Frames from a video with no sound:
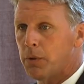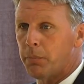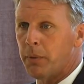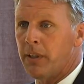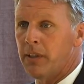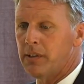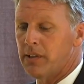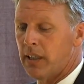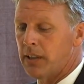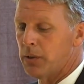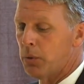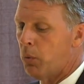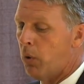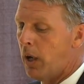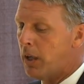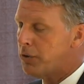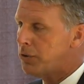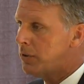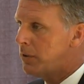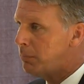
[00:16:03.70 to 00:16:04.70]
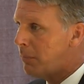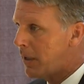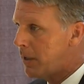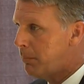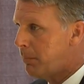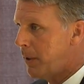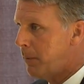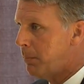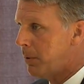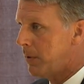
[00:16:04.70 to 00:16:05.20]
being sent to Washington by the
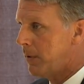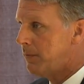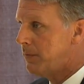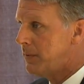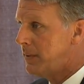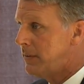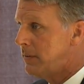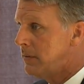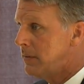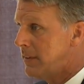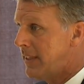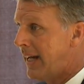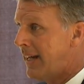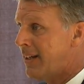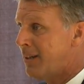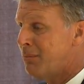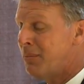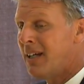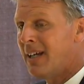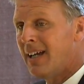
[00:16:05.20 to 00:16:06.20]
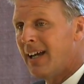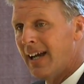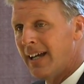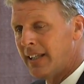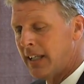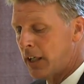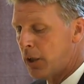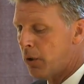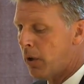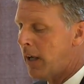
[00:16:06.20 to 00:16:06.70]
people of Dedham, and
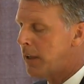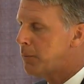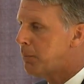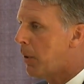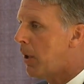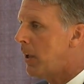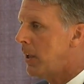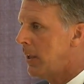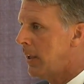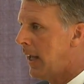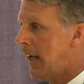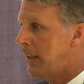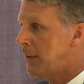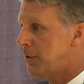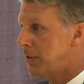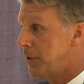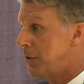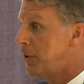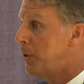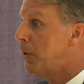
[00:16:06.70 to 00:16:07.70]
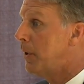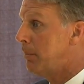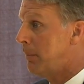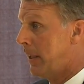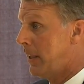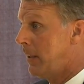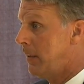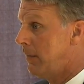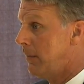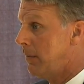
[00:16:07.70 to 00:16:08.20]
they crossed party lines to do it,
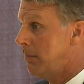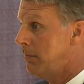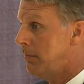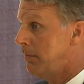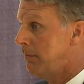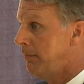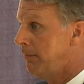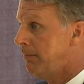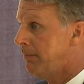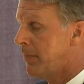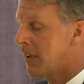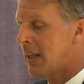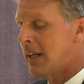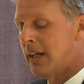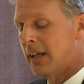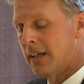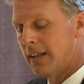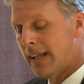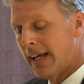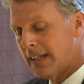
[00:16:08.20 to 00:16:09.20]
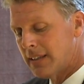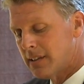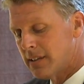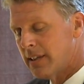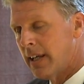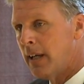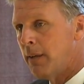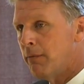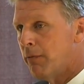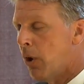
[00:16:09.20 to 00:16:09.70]
many of them. That
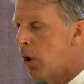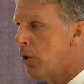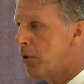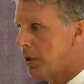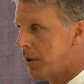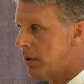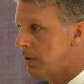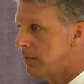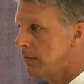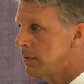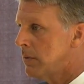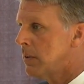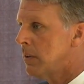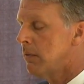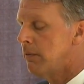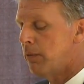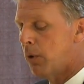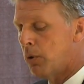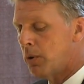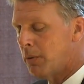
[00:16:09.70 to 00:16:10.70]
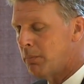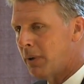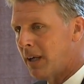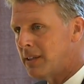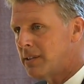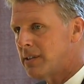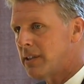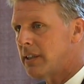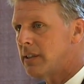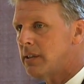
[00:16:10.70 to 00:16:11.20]
same voter voted by
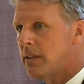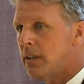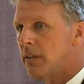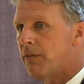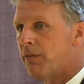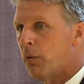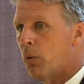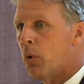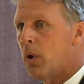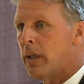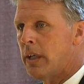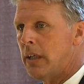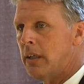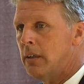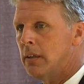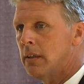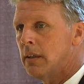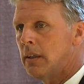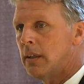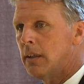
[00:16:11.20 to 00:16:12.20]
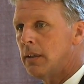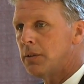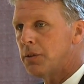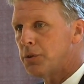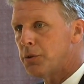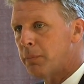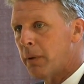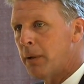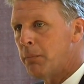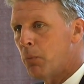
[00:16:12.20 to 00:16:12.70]
60 to 40 to
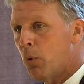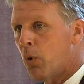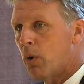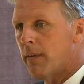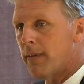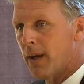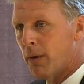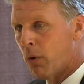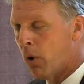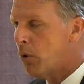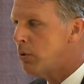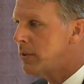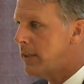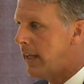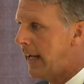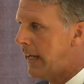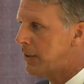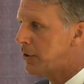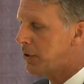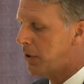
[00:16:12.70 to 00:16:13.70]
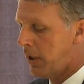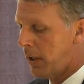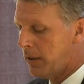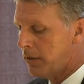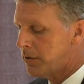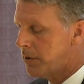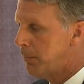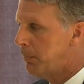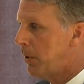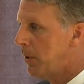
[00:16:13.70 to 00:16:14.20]
spend more of their own tax
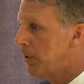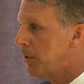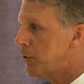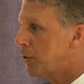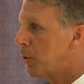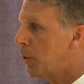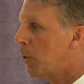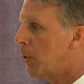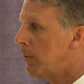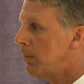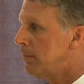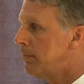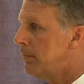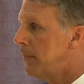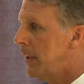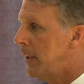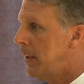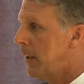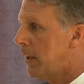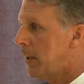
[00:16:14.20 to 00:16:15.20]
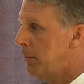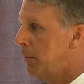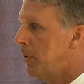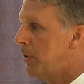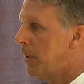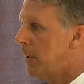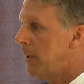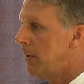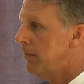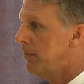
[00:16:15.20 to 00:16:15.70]
dollars to build a school in their
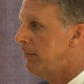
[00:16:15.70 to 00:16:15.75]
community,